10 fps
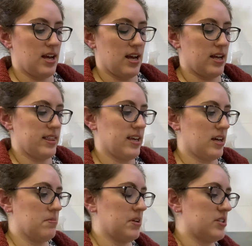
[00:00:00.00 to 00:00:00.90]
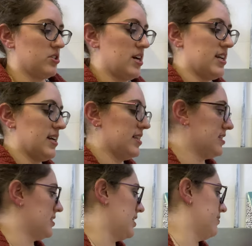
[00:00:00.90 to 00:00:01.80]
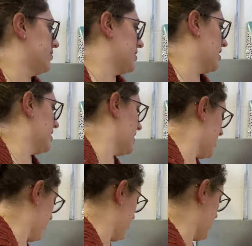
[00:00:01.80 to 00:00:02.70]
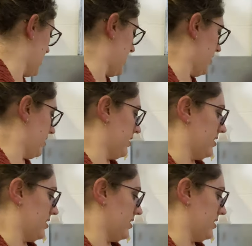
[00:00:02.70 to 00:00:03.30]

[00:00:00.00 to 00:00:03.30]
I think I'm going to try and get the sleeves done and then